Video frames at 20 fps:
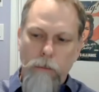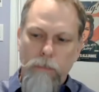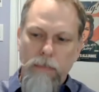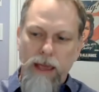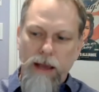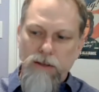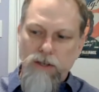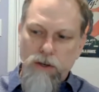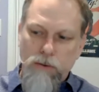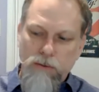
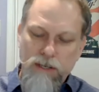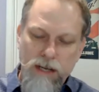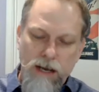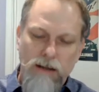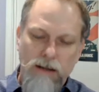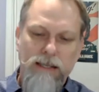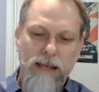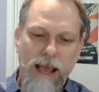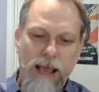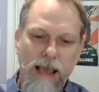And so
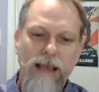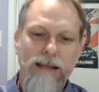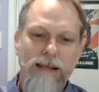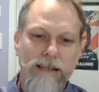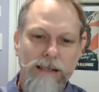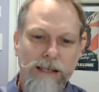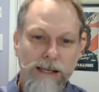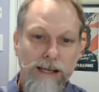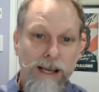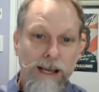Delta 8
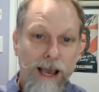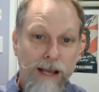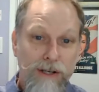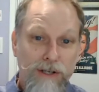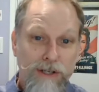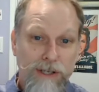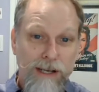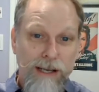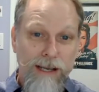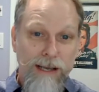
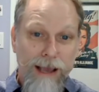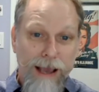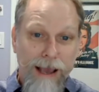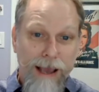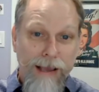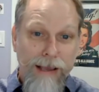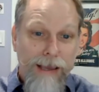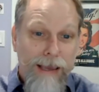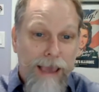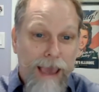THC
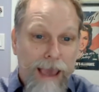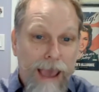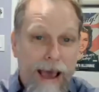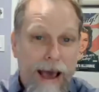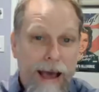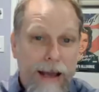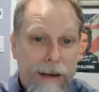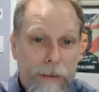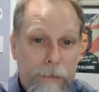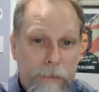
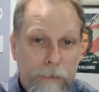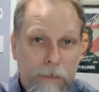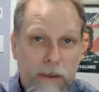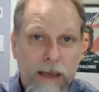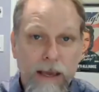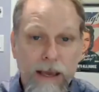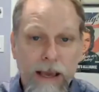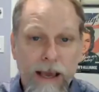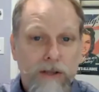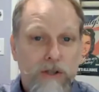can't
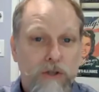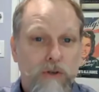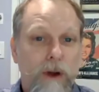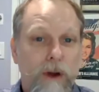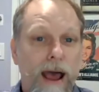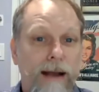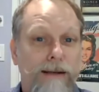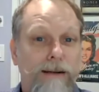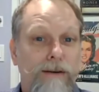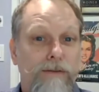be
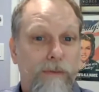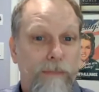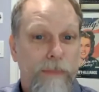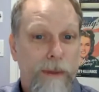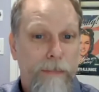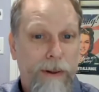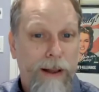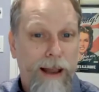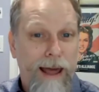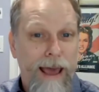extracted from the
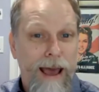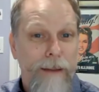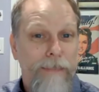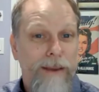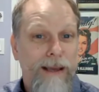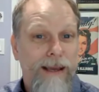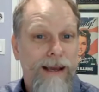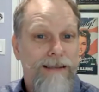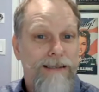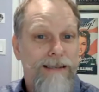plant
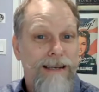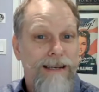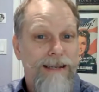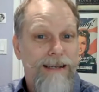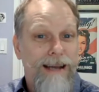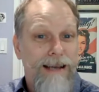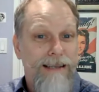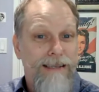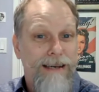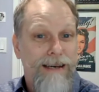because it
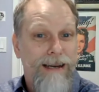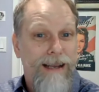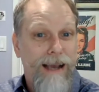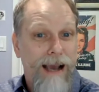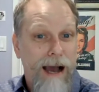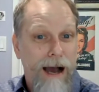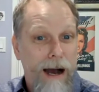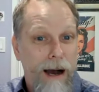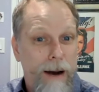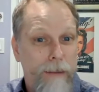doesn't
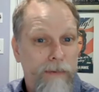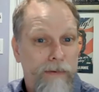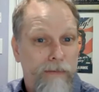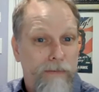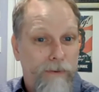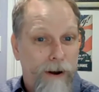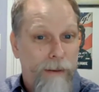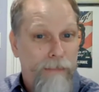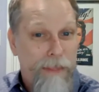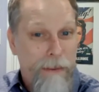come
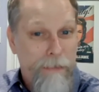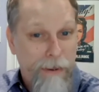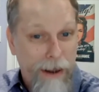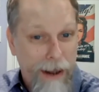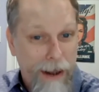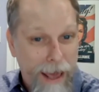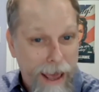from the plant.